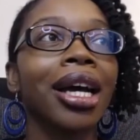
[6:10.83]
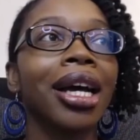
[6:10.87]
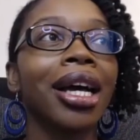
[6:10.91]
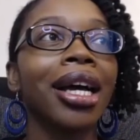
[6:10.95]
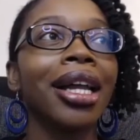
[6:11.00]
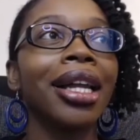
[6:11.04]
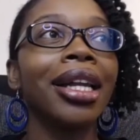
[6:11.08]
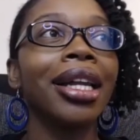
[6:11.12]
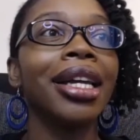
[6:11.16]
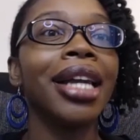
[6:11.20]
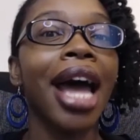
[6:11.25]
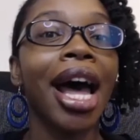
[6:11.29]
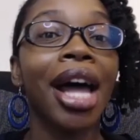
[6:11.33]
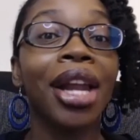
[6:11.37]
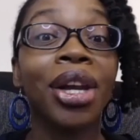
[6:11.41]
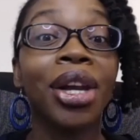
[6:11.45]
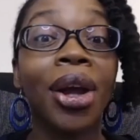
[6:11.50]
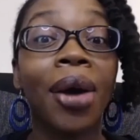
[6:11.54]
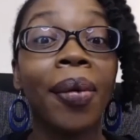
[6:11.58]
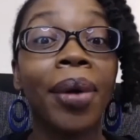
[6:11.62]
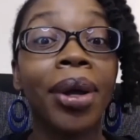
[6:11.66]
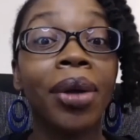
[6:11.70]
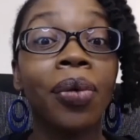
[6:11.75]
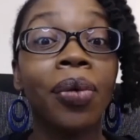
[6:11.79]
not
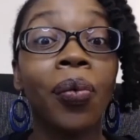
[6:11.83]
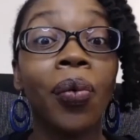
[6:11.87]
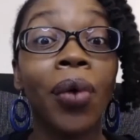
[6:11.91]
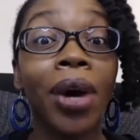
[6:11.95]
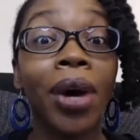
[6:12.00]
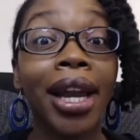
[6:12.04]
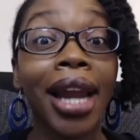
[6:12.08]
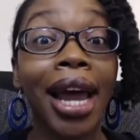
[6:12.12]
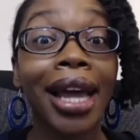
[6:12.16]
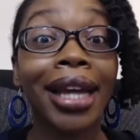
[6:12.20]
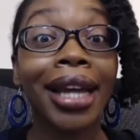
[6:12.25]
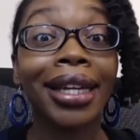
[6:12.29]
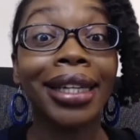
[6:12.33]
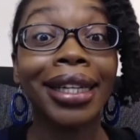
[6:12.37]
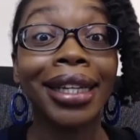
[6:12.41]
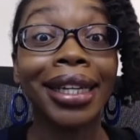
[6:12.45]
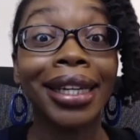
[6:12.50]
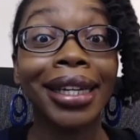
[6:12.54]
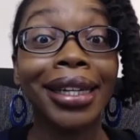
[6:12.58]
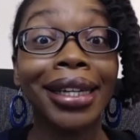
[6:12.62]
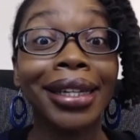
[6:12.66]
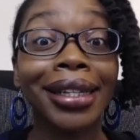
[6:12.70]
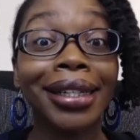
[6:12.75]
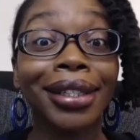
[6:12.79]
knowing what I could
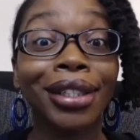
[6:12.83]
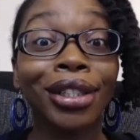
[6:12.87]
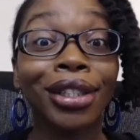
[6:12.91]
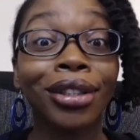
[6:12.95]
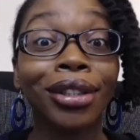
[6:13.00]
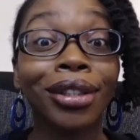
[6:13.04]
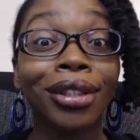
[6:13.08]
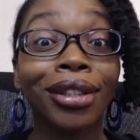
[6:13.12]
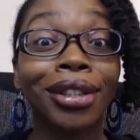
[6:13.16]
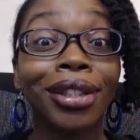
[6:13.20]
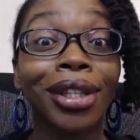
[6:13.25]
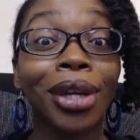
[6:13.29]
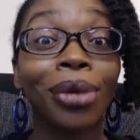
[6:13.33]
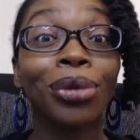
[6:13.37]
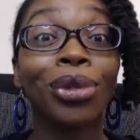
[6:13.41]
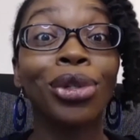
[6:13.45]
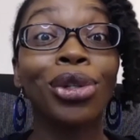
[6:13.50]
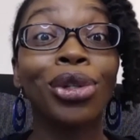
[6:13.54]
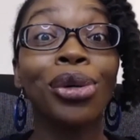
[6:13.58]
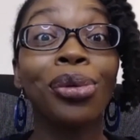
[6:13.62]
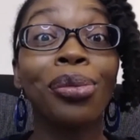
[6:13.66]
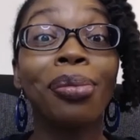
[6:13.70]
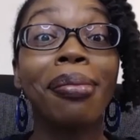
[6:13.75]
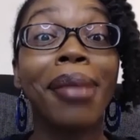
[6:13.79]
eat. So do
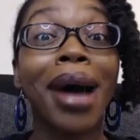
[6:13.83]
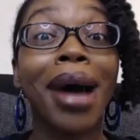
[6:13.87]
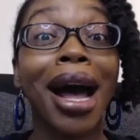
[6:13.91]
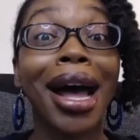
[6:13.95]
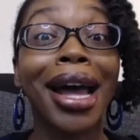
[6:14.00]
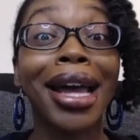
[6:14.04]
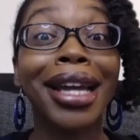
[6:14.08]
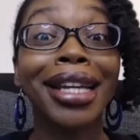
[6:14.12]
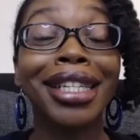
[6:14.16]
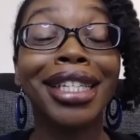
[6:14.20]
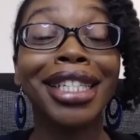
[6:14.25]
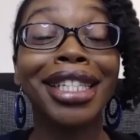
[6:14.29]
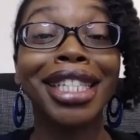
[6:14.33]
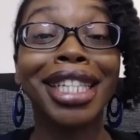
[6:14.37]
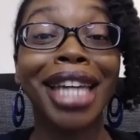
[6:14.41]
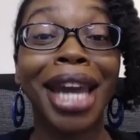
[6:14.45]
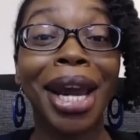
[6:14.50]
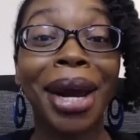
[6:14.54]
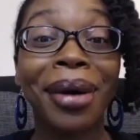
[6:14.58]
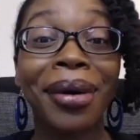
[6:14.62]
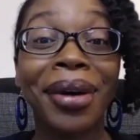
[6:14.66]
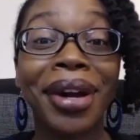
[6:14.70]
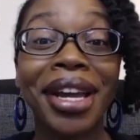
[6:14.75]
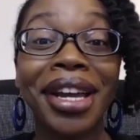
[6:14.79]
you mind
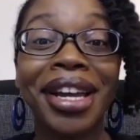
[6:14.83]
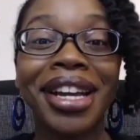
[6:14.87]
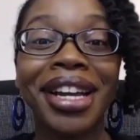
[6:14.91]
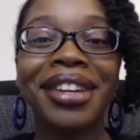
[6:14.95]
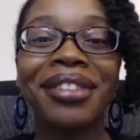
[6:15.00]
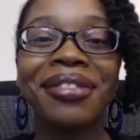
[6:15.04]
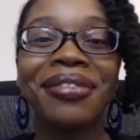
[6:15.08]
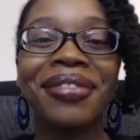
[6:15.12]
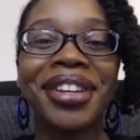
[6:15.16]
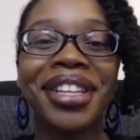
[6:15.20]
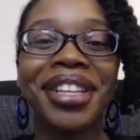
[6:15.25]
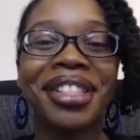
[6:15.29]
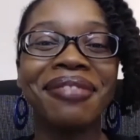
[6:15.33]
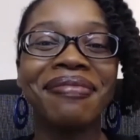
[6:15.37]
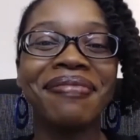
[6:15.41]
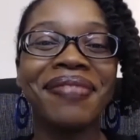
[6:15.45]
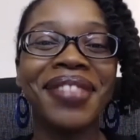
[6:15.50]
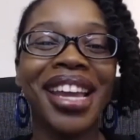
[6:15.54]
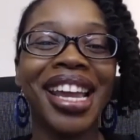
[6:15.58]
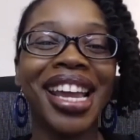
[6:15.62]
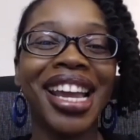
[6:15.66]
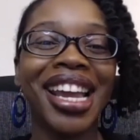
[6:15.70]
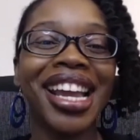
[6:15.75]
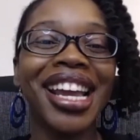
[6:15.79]
sharing with
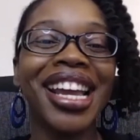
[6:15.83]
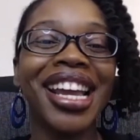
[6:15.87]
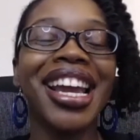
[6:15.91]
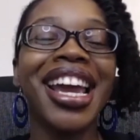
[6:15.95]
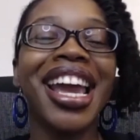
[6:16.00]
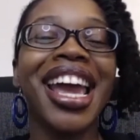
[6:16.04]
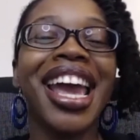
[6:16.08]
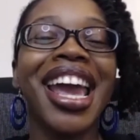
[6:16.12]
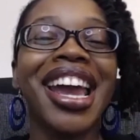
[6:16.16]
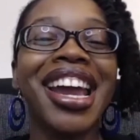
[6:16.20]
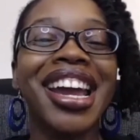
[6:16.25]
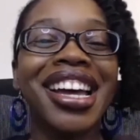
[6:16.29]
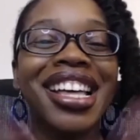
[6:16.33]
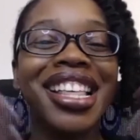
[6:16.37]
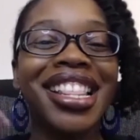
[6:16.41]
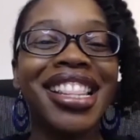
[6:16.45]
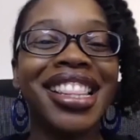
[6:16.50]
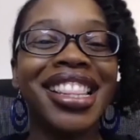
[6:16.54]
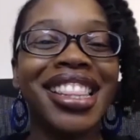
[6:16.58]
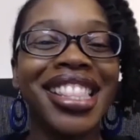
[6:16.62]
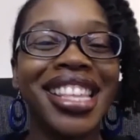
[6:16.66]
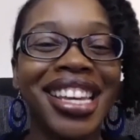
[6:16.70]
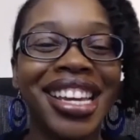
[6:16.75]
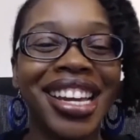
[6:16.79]
me
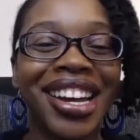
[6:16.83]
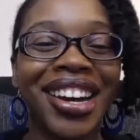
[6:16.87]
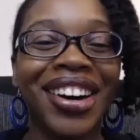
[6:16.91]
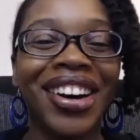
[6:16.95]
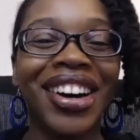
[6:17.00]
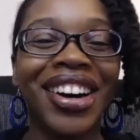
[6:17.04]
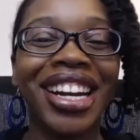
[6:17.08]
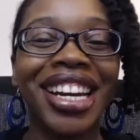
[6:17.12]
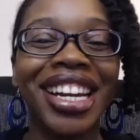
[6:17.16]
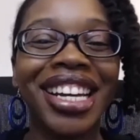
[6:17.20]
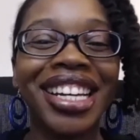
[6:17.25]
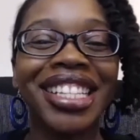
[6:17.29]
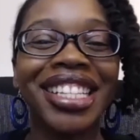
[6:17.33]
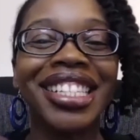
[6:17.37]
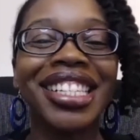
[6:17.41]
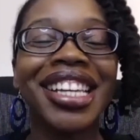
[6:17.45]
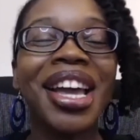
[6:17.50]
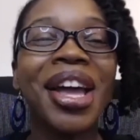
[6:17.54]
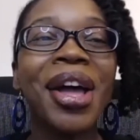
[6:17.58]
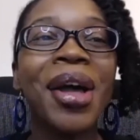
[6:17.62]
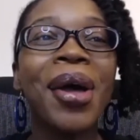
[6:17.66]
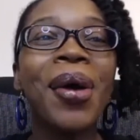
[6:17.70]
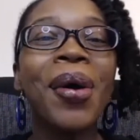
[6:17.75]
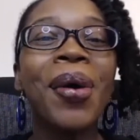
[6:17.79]
and the audience,
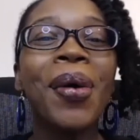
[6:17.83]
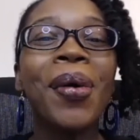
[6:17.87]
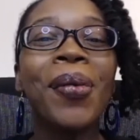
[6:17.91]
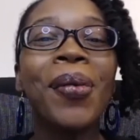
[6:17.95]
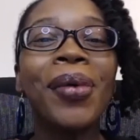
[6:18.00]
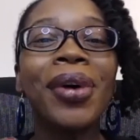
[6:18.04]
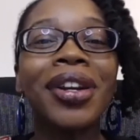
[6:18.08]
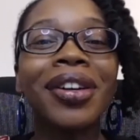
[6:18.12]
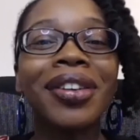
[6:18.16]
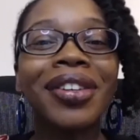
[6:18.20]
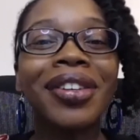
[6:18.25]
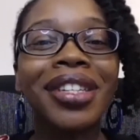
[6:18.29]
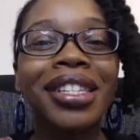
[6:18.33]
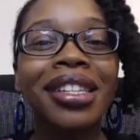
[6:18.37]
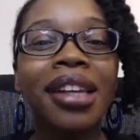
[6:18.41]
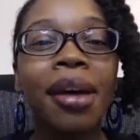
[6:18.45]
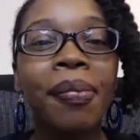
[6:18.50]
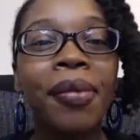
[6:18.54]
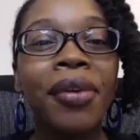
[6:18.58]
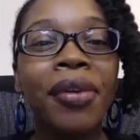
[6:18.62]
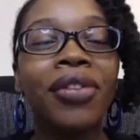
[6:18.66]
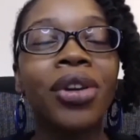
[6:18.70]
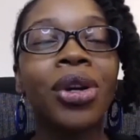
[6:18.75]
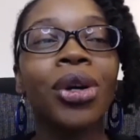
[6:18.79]
what are
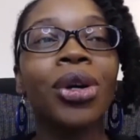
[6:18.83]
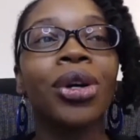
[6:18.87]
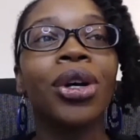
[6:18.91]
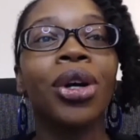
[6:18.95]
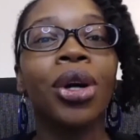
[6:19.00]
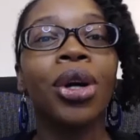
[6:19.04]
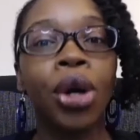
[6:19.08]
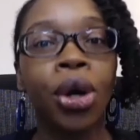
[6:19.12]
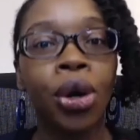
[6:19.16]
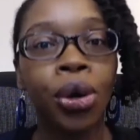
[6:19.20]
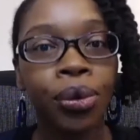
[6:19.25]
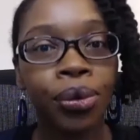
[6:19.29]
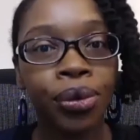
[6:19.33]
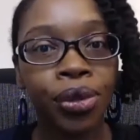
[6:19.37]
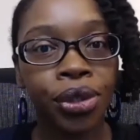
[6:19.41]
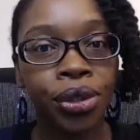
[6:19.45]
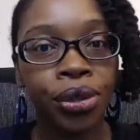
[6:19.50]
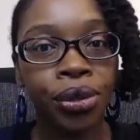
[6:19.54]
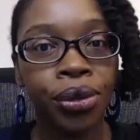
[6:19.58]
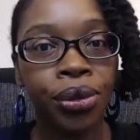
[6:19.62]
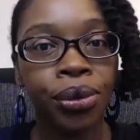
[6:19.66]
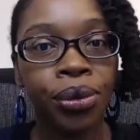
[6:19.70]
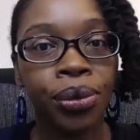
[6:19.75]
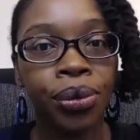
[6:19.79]
some of your
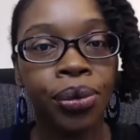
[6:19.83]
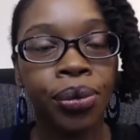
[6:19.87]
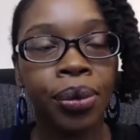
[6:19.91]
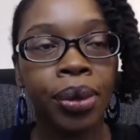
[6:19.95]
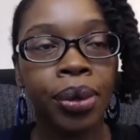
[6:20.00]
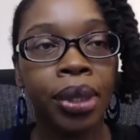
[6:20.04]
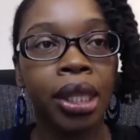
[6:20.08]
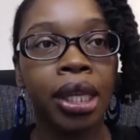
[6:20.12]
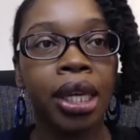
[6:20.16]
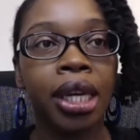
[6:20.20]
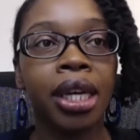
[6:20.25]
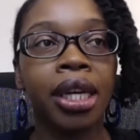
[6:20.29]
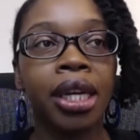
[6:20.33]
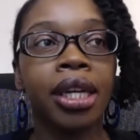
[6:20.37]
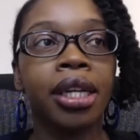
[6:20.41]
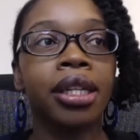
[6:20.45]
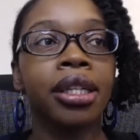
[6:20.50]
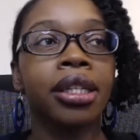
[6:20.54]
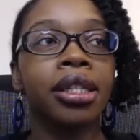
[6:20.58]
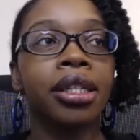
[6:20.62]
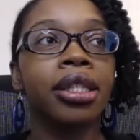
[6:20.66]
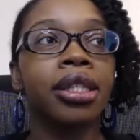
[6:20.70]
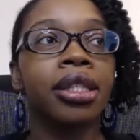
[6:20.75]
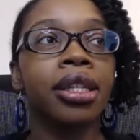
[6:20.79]
go-to
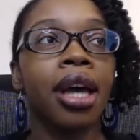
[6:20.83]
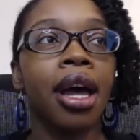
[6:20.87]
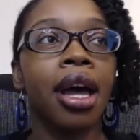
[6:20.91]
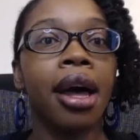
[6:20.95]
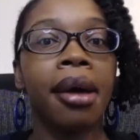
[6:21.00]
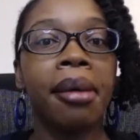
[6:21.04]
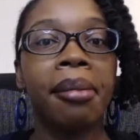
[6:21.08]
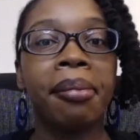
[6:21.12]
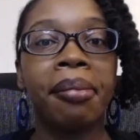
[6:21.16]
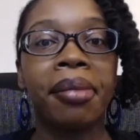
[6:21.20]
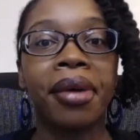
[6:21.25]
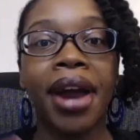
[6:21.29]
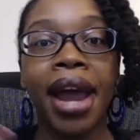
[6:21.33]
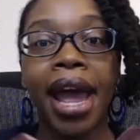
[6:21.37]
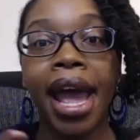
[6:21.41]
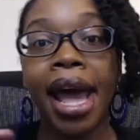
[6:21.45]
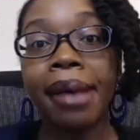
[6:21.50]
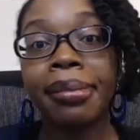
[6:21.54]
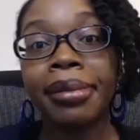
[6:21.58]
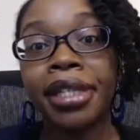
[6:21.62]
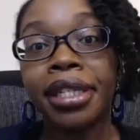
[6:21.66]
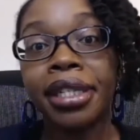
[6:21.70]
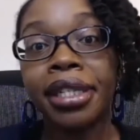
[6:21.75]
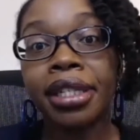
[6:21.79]
things?
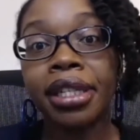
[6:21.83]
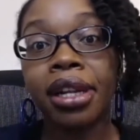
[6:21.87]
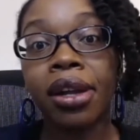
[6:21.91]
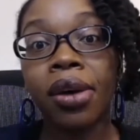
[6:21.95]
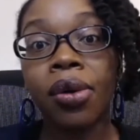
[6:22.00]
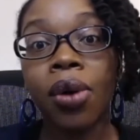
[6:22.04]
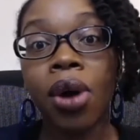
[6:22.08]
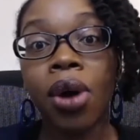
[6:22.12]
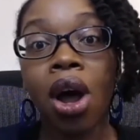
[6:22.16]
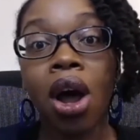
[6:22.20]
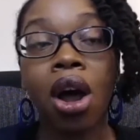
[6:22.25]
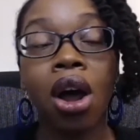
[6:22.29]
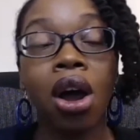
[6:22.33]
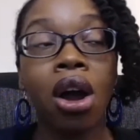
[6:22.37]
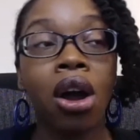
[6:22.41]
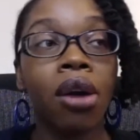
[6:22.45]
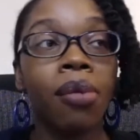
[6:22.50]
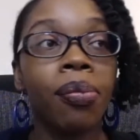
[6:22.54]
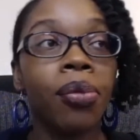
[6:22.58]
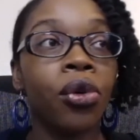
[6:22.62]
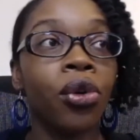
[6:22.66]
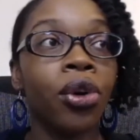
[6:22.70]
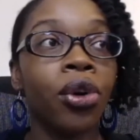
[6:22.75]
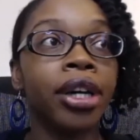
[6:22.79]
Perhaps it's low
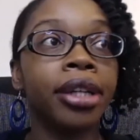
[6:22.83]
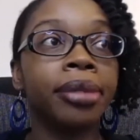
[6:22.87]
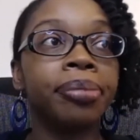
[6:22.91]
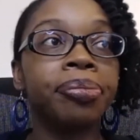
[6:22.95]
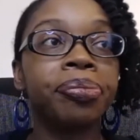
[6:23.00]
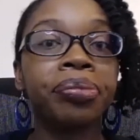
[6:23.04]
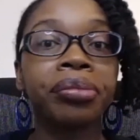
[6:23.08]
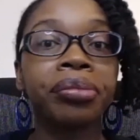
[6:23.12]
carb, or